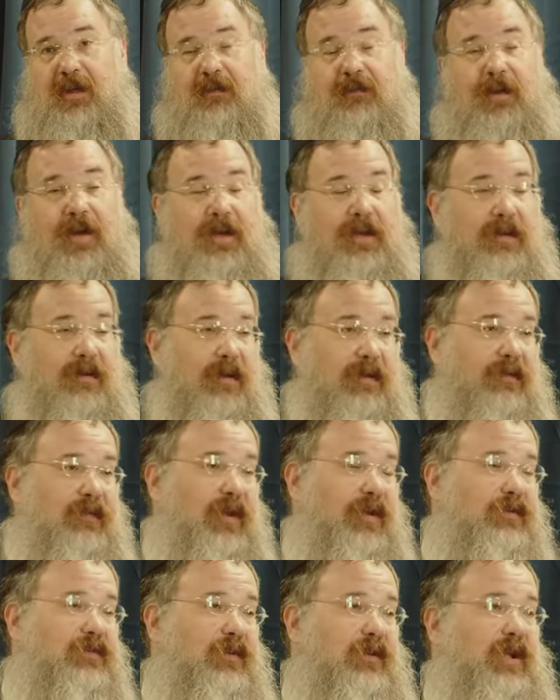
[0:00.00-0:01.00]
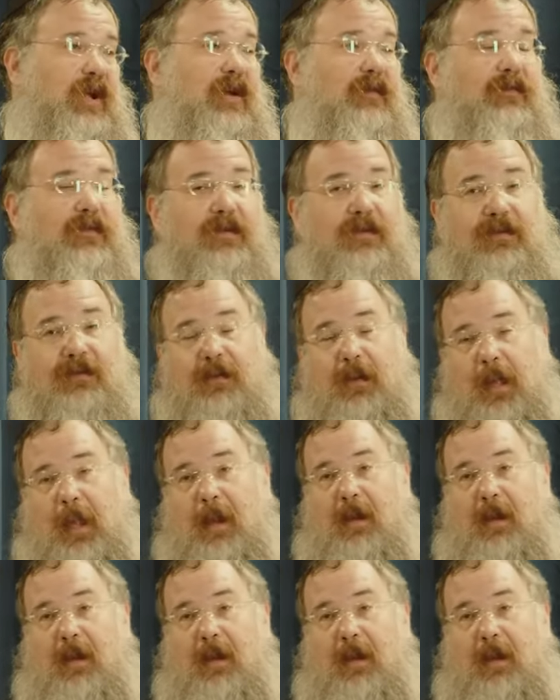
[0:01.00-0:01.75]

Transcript: right here on Central Avenue